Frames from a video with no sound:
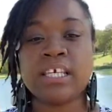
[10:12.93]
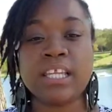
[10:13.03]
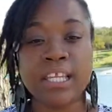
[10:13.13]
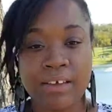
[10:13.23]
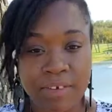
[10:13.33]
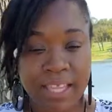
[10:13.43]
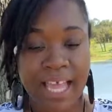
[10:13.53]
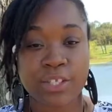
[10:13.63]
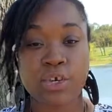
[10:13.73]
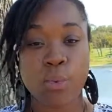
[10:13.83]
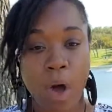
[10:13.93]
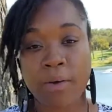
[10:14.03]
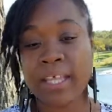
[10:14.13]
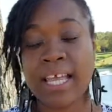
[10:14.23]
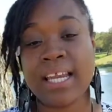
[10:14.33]
to live in that, to
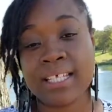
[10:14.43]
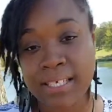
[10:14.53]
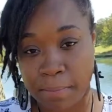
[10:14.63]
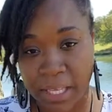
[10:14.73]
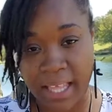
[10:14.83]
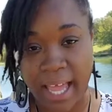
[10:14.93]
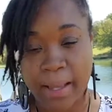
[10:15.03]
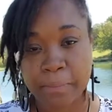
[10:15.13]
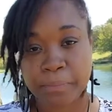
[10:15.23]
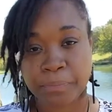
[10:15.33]
walk in that, and to be that.